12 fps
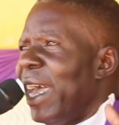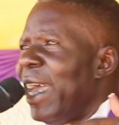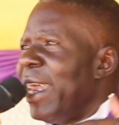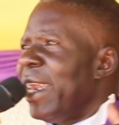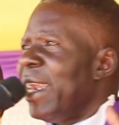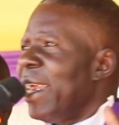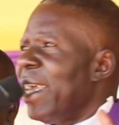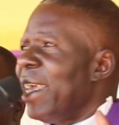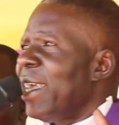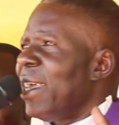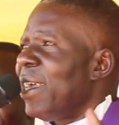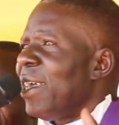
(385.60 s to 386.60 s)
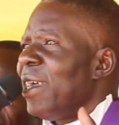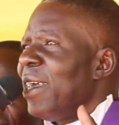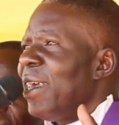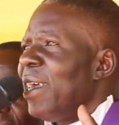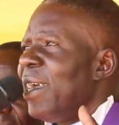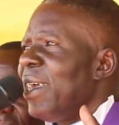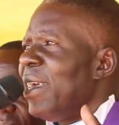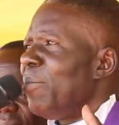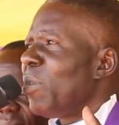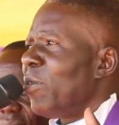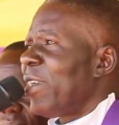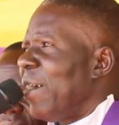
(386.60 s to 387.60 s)
and
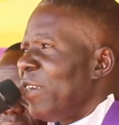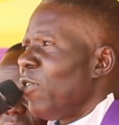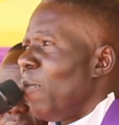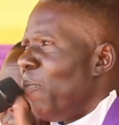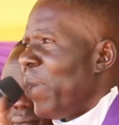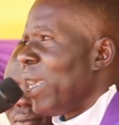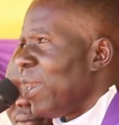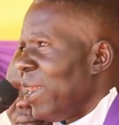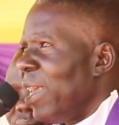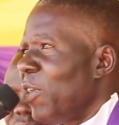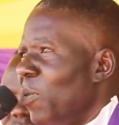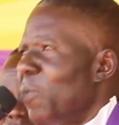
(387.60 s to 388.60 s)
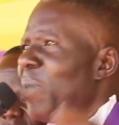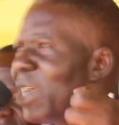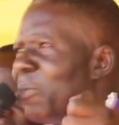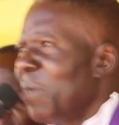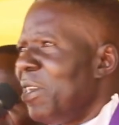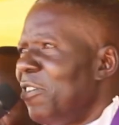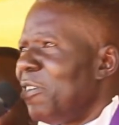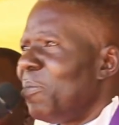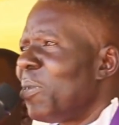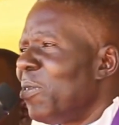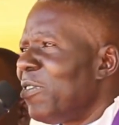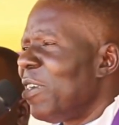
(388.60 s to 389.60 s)
because you are paid, you won't pick medicine
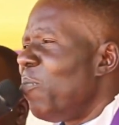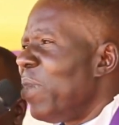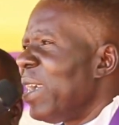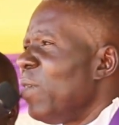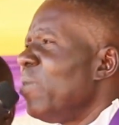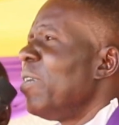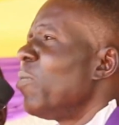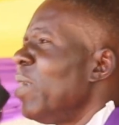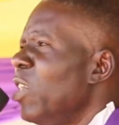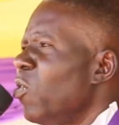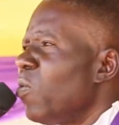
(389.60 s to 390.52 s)
because you are paid, even when